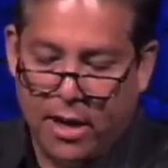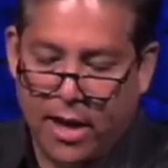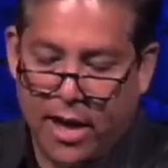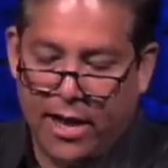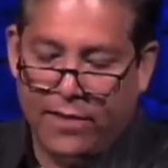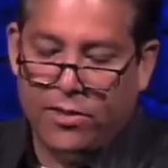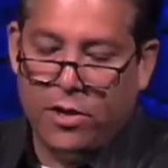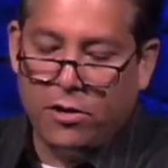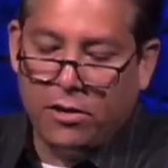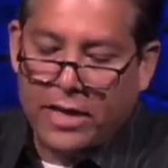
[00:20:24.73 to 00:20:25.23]

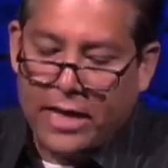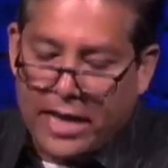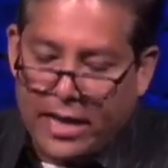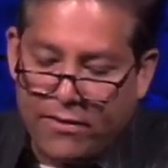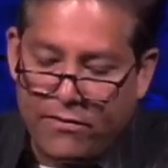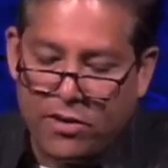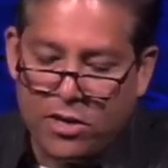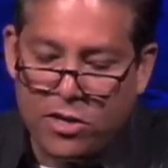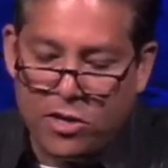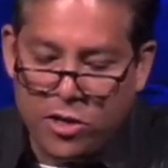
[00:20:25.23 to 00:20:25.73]
And they'll
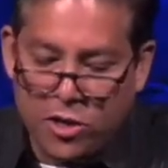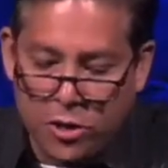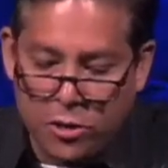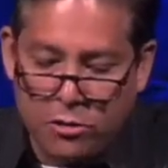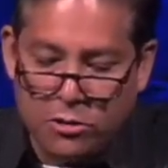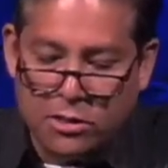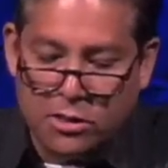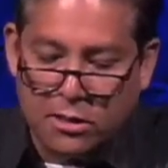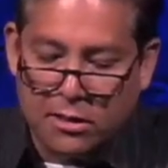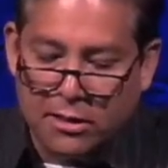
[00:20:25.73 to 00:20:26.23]
even
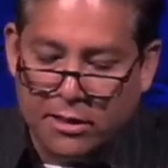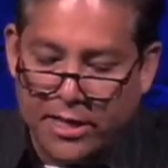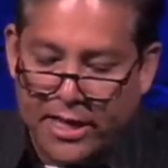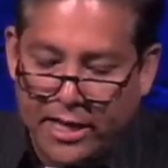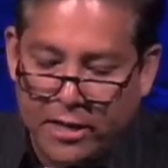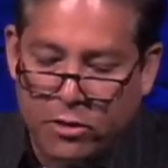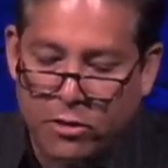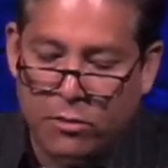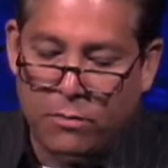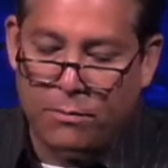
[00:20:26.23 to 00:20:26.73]
use
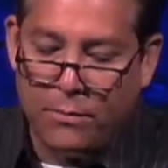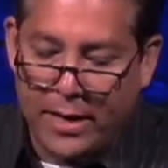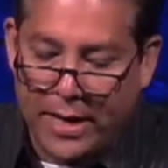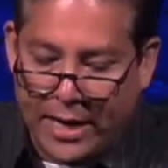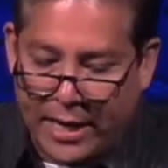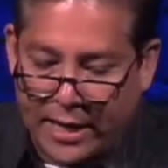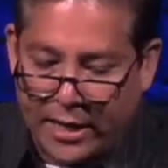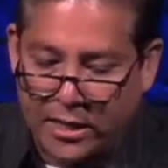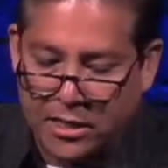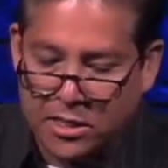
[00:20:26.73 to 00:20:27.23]
legal
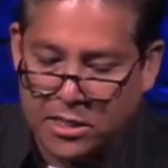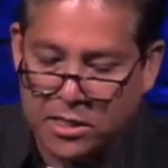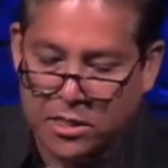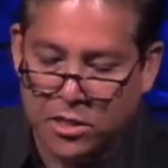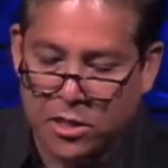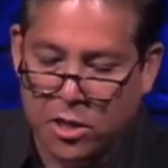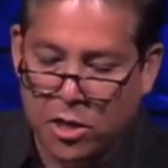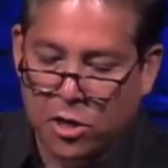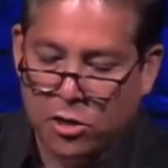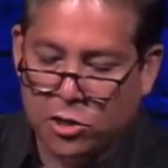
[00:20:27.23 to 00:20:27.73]
means
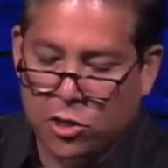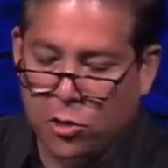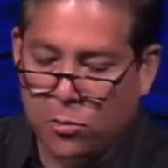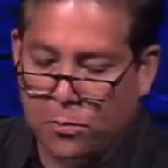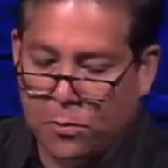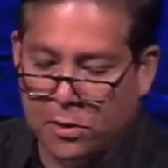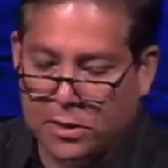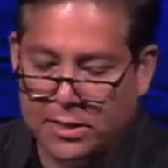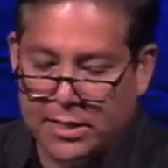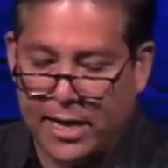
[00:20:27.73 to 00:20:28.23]
to
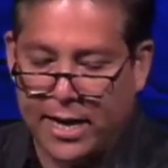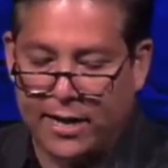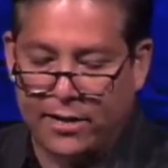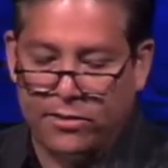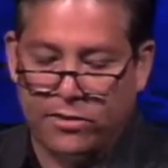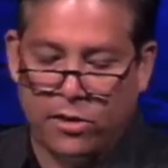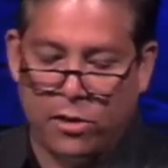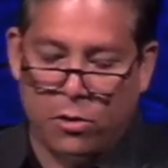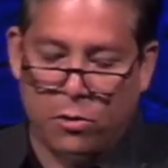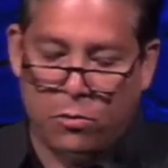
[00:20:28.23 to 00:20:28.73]
protect
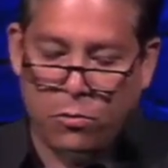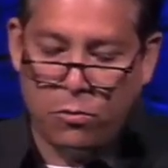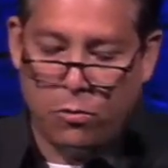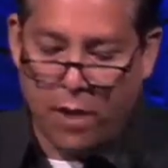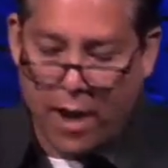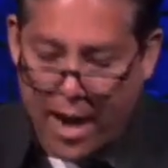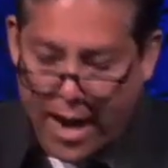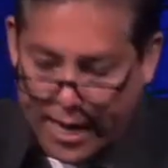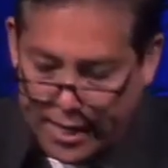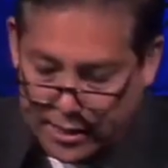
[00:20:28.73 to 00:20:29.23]
their
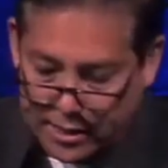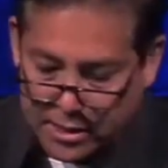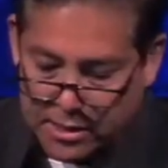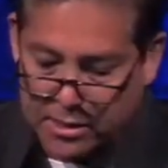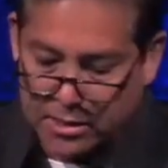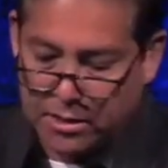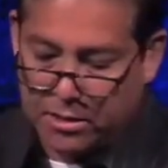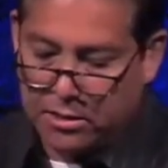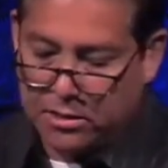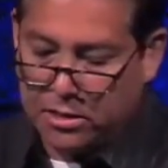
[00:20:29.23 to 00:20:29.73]

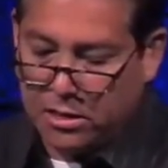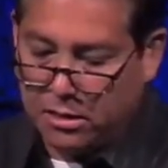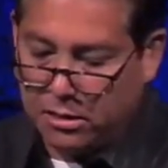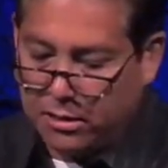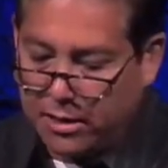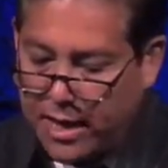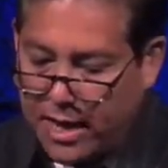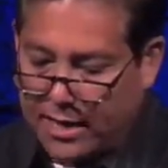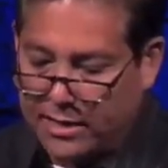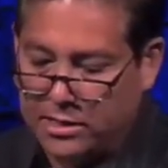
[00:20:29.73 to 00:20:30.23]
rights to
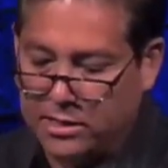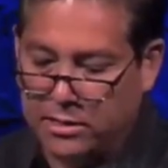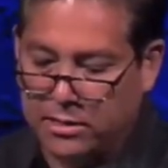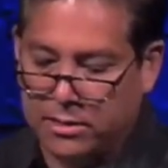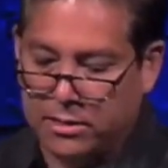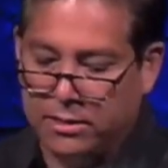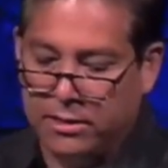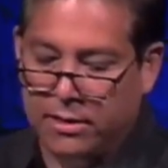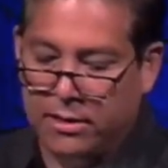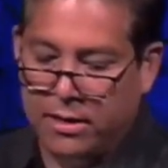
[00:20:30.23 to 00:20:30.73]
lust
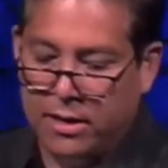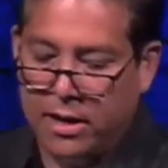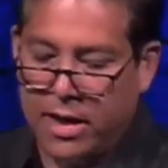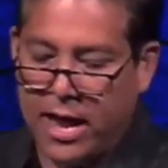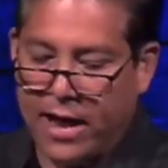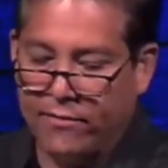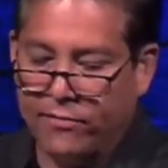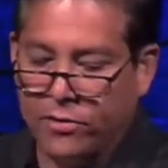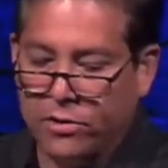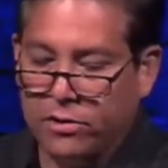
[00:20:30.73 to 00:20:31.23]

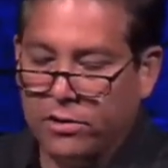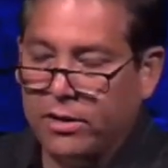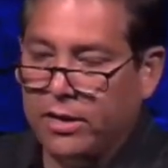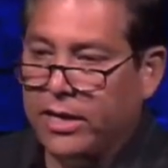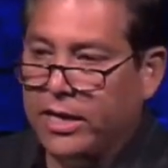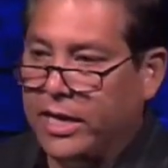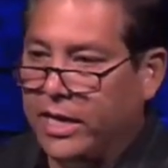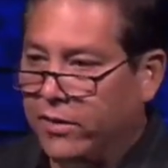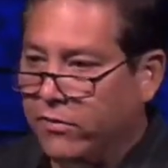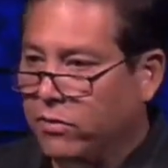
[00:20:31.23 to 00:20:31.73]
after
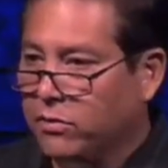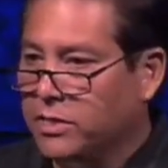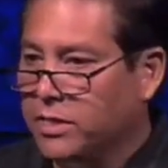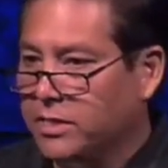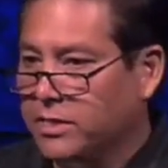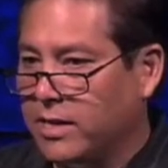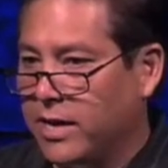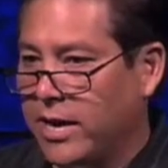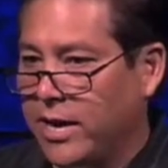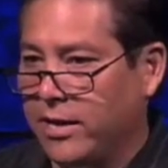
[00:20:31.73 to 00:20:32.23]
evil
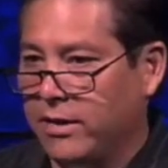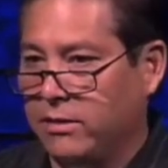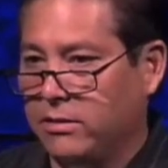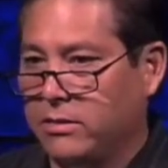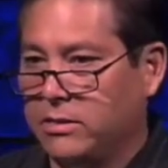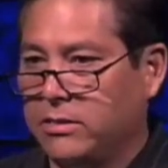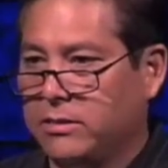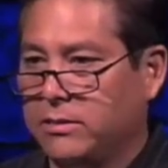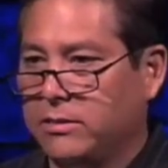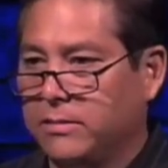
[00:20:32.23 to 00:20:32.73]

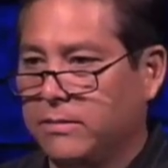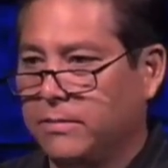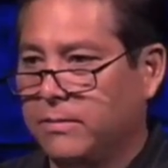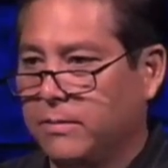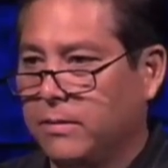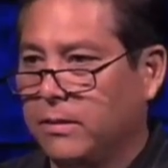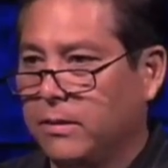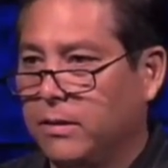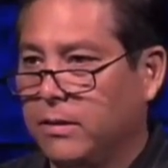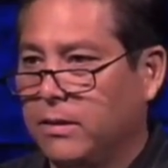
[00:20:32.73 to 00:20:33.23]
desires.
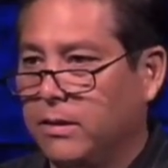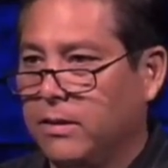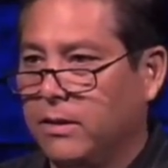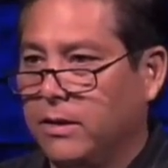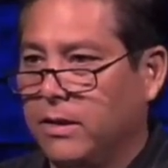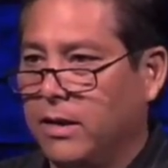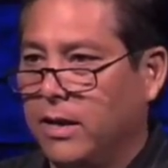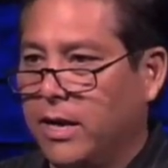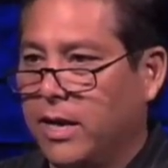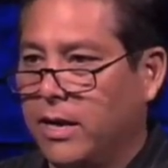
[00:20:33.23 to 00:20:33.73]

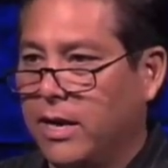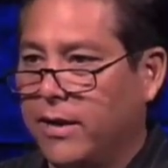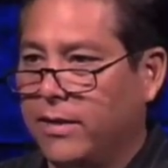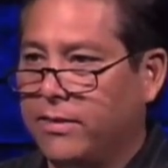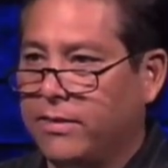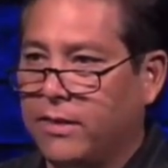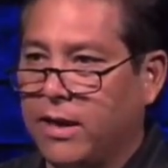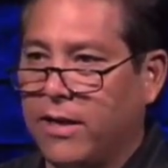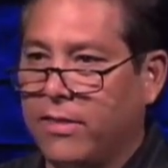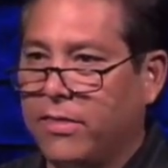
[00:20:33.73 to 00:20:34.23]
And I,
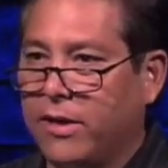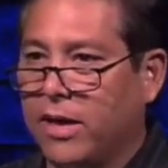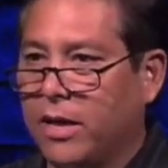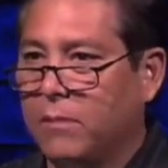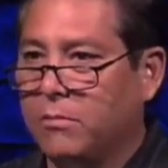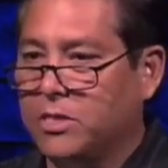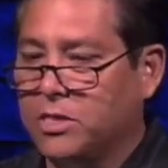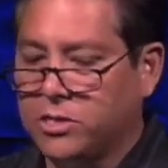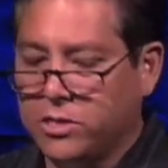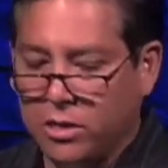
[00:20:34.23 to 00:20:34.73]
I thought it
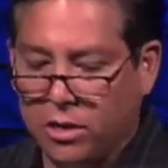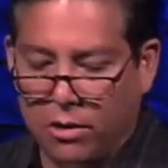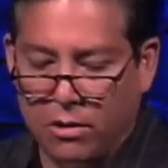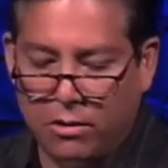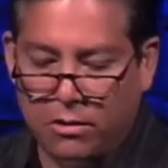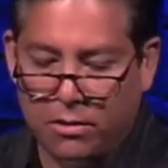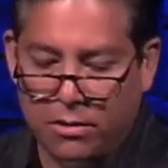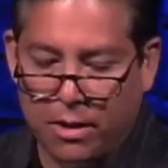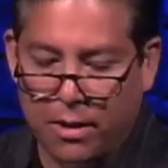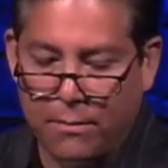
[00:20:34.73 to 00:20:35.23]
was
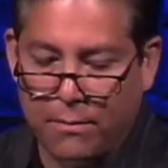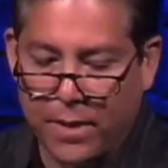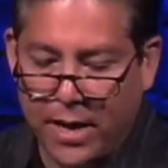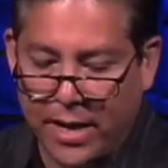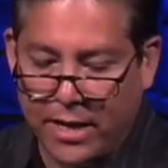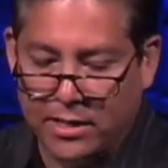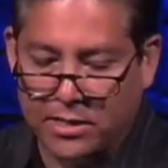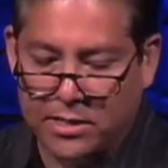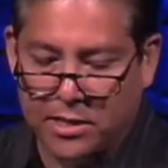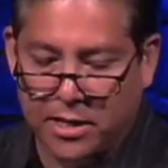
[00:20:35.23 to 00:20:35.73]
so
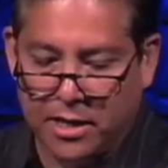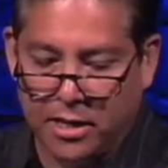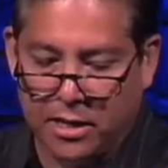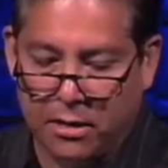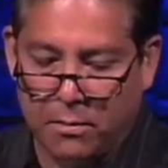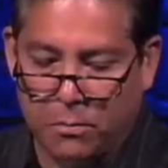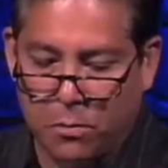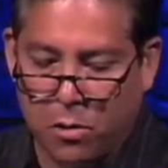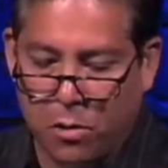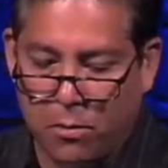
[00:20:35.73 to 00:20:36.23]
amazing and
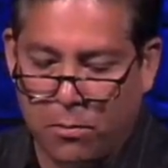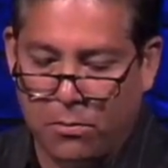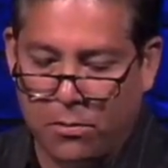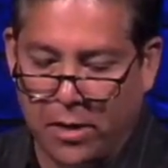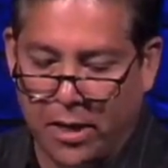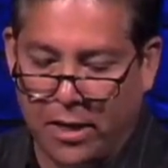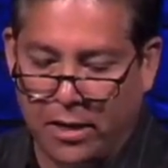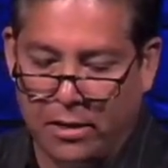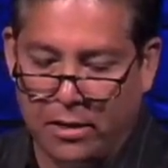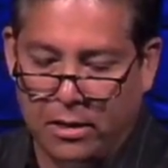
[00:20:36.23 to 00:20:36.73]

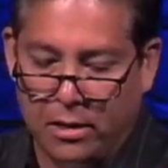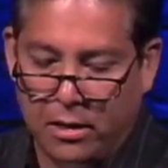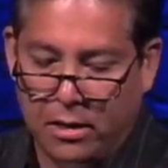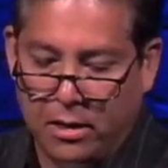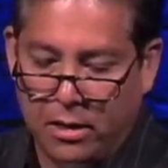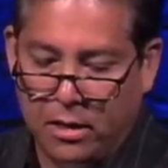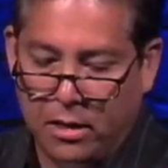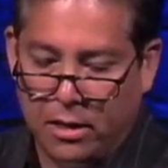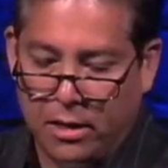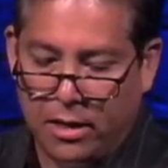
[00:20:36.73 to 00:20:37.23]
appropriate,
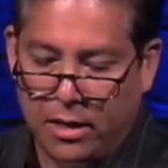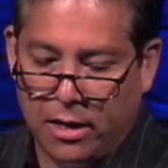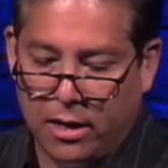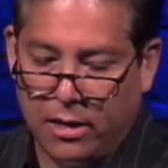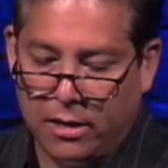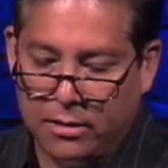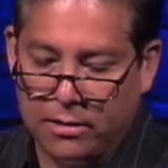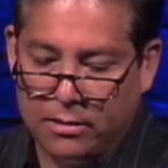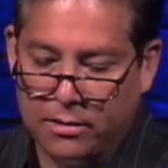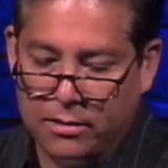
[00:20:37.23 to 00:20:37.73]

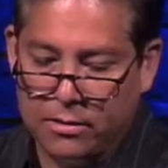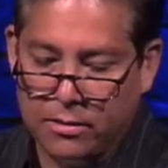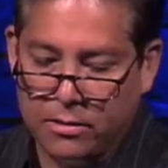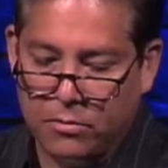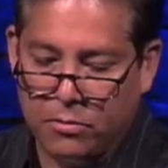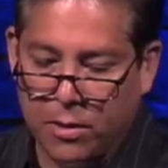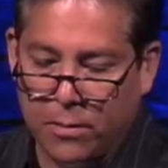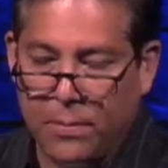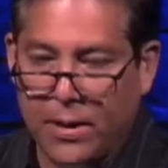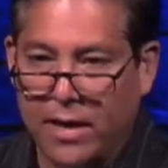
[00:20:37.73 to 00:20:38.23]
uh,
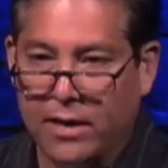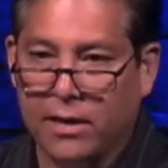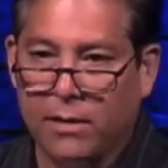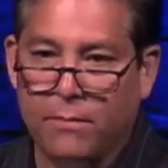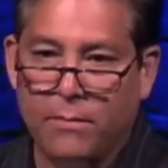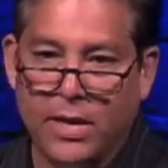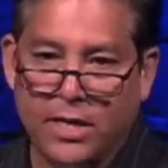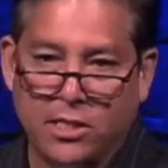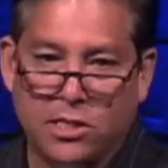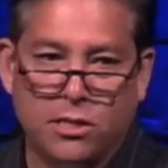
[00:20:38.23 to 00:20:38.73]
Rebecca
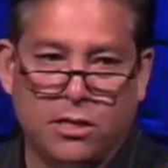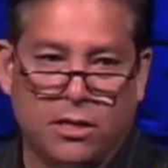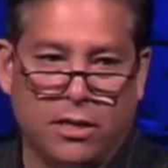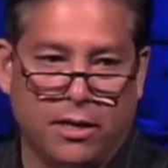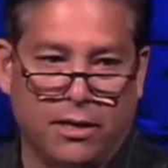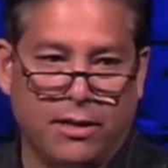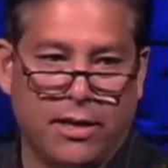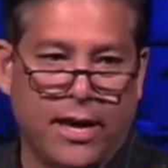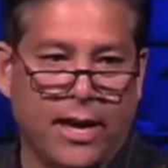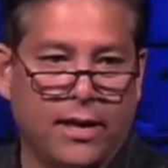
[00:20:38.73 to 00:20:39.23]
mentioning
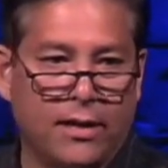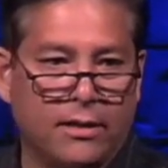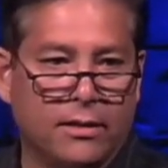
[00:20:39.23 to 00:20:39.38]
that.